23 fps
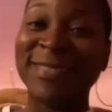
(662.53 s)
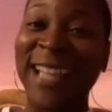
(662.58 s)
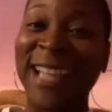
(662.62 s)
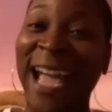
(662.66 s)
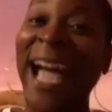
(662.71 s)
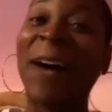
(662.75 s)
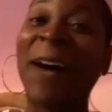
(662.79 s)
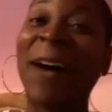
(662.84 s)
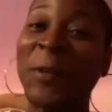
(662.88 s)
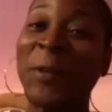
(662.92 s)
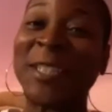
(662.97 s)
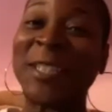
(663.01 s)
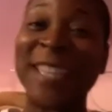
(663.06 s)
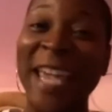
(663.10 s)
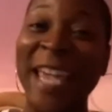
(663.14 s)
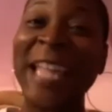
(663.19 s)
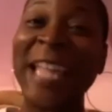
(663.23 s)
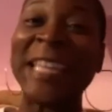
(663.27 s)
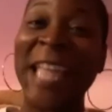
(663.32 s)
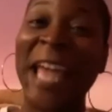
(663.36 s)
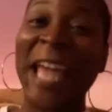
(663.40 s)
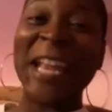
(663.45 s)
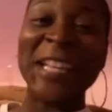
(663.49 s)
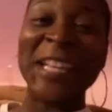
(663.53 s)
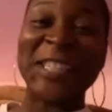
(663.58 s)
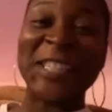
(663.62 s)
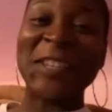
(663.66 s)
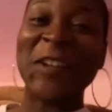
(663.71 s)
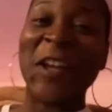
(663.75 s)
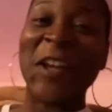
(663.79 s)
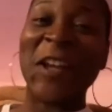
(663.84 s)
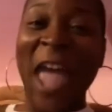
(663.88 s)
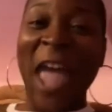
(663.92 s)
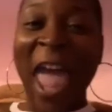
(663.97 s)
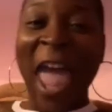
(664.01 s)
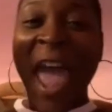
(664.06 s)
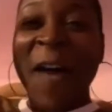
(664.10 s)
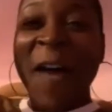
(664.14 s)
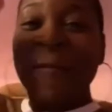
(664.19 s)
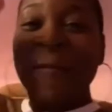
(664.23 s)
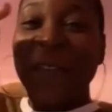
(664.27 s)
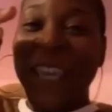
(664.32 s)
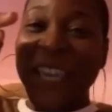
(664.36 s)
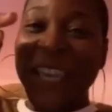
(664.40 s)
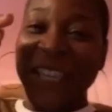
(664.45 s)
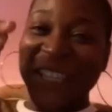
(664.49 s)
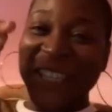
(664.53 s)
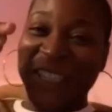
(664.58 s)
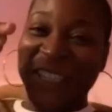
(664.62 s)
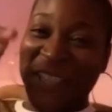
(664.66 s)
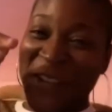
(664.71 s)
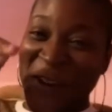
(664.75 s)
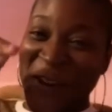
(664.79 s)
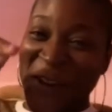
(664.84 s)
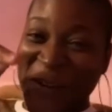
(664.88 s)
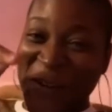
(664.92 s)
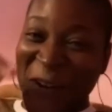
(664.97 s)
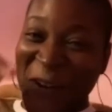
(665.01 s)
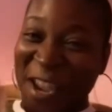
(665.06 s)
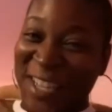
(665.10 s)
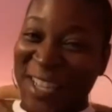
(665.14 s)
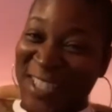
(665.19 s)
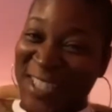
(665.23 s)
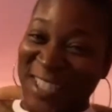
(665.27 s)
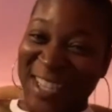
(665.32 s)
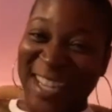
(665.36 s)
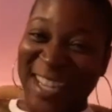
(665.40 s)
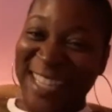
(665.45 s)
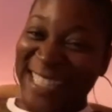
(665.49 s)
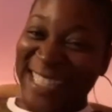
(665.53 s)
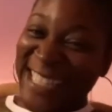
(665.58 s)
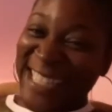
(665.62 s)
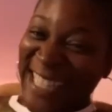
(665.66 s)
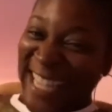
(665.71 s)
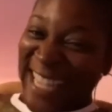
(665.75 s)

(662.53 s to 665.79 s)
I will take that into heavy consideration.